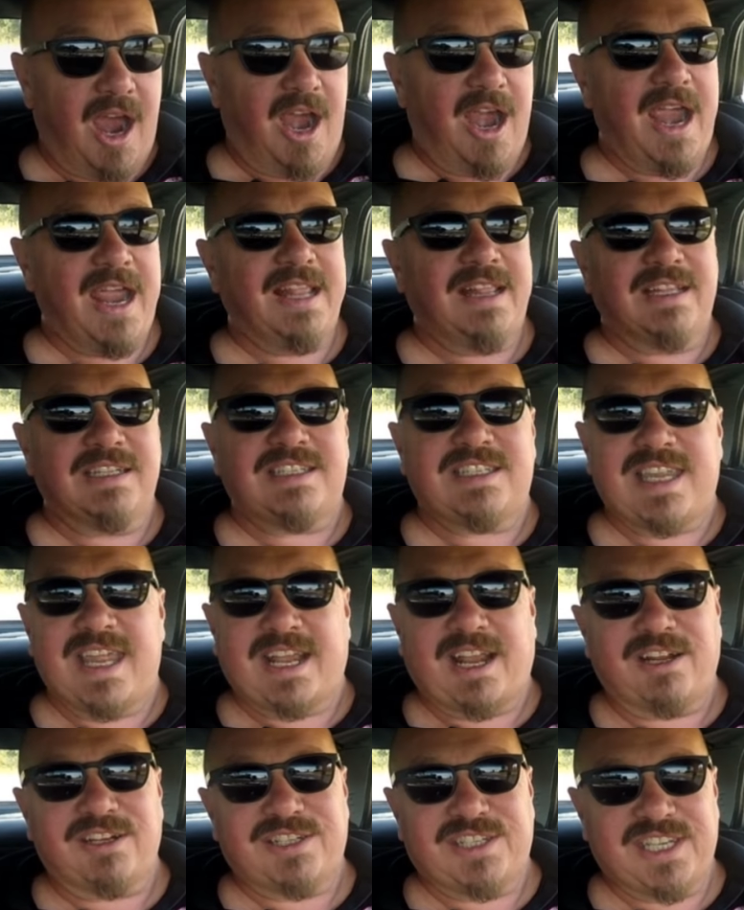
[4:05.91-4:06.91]
All right, let's
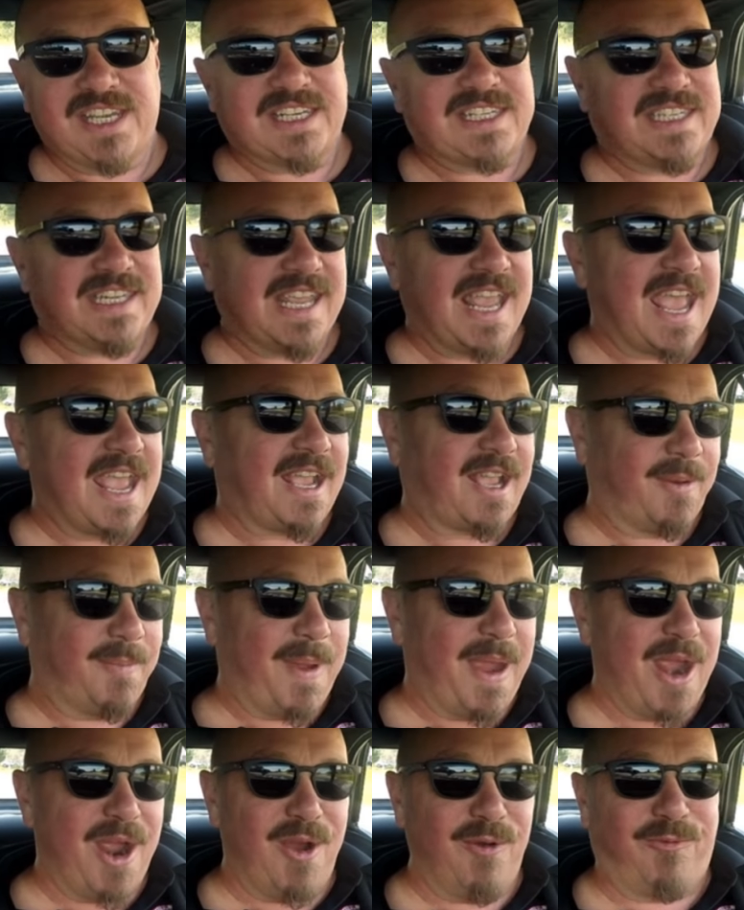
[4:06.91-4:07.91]
take our 68
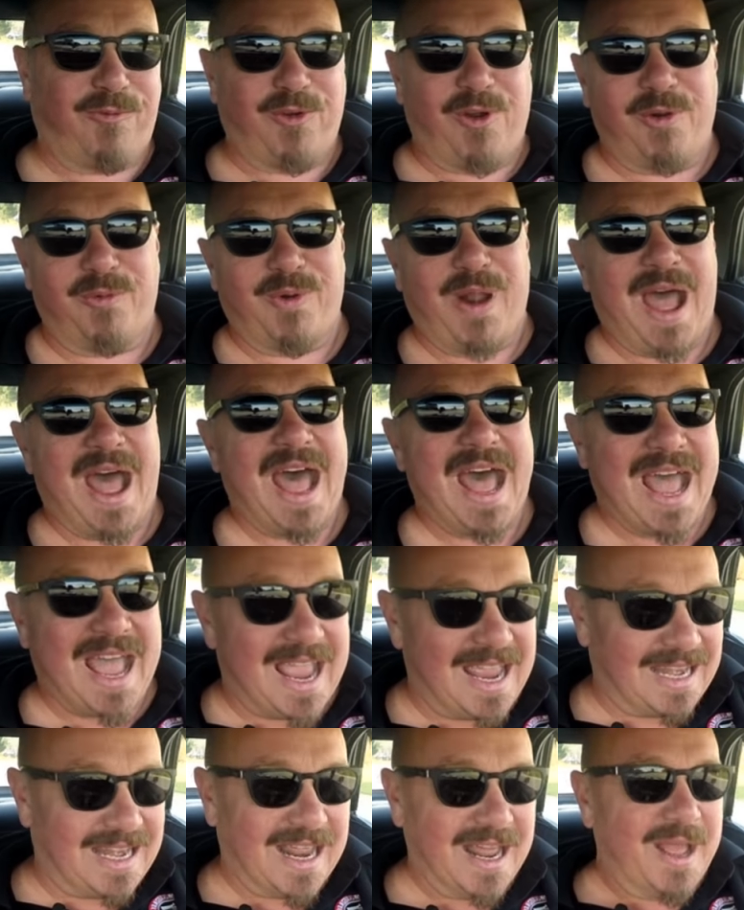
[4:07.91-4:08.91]
Camaro for a
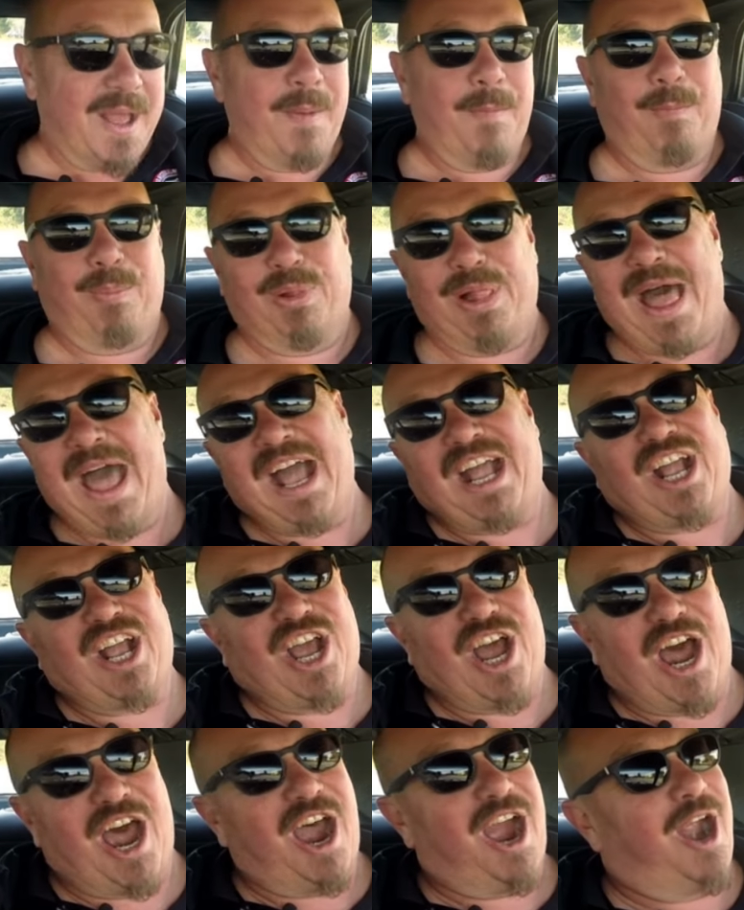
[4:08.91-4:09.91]
ride. Black
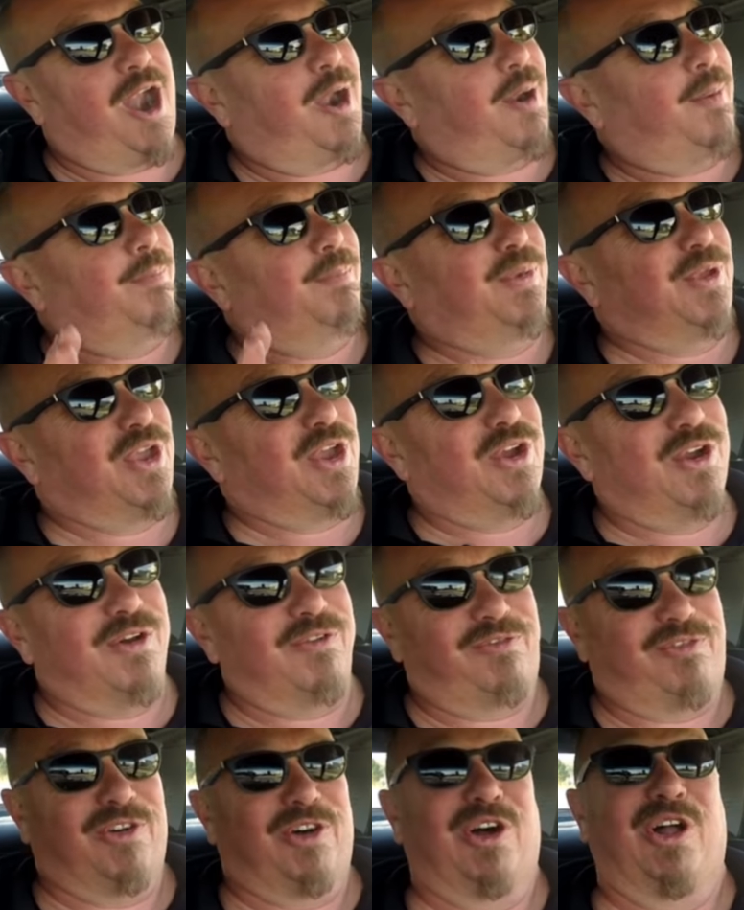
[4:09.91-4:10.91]
car,
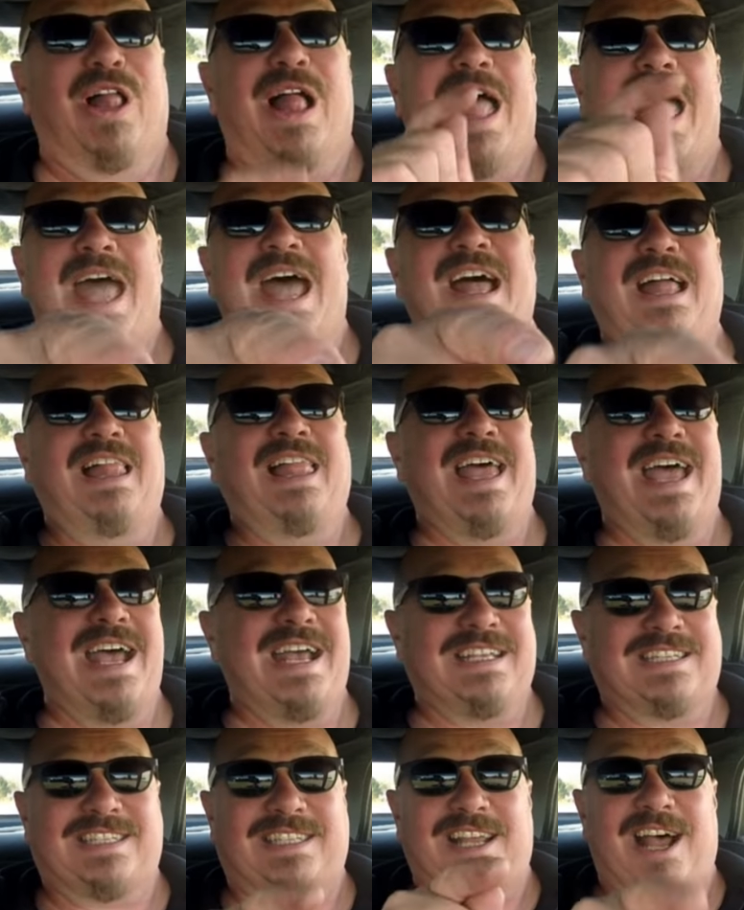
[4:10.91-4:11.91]
beautiful.
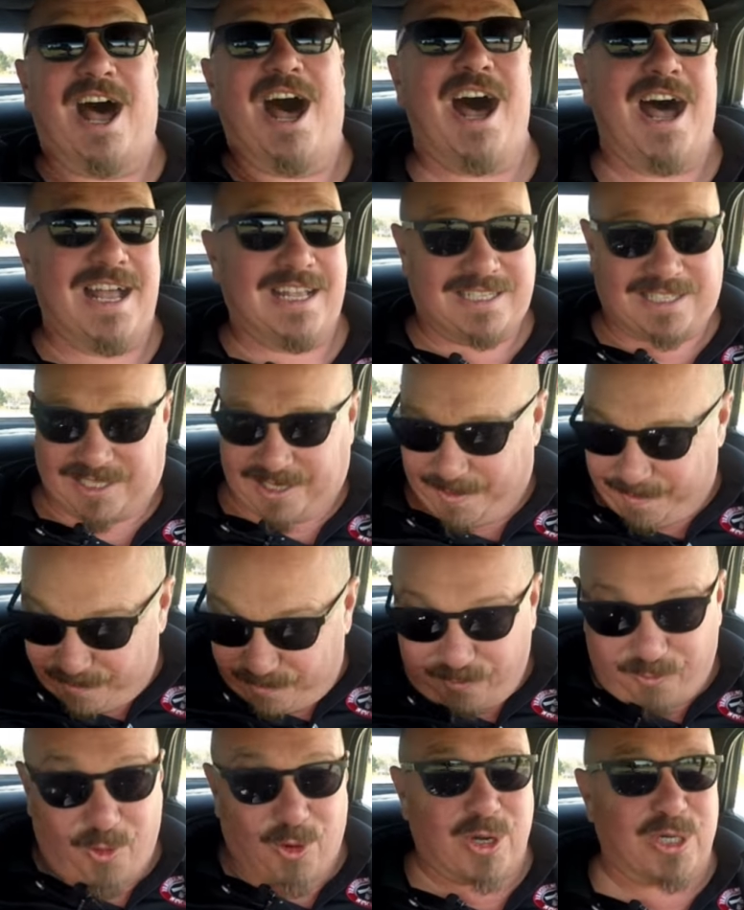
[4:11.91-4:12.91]
LS, awesome.
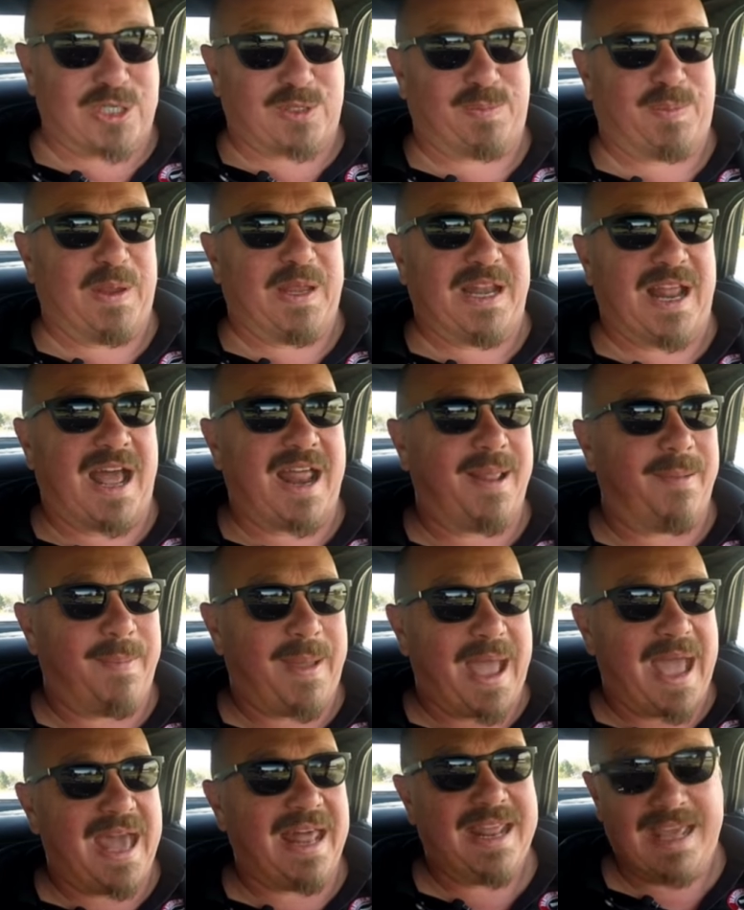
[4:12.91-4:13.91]
Four-speed
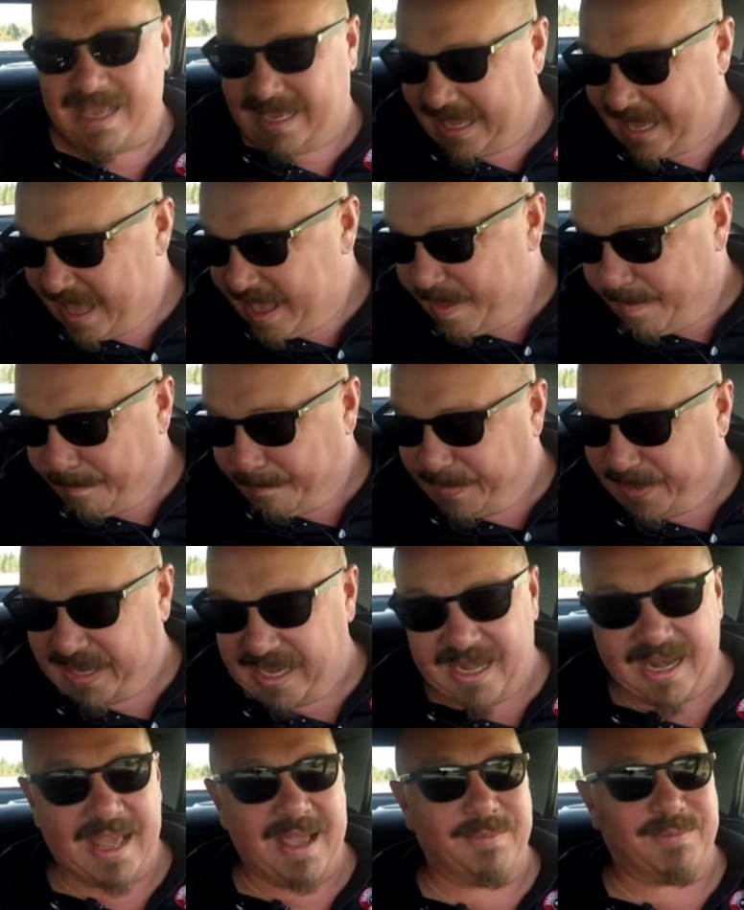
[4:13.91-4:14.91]
automatic,
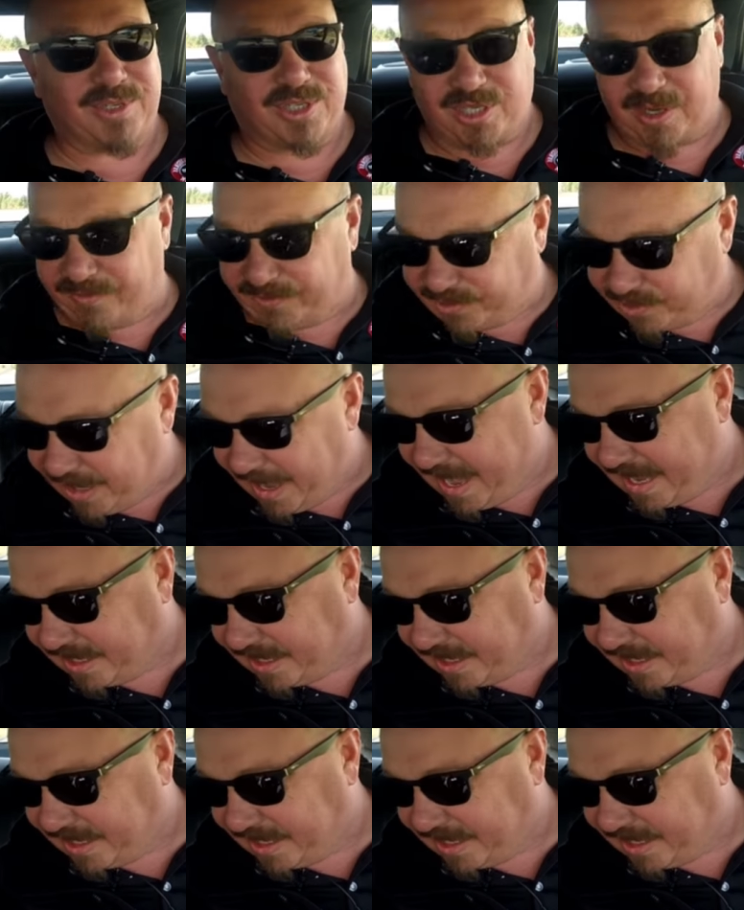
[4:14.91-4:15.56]
B&M shifter.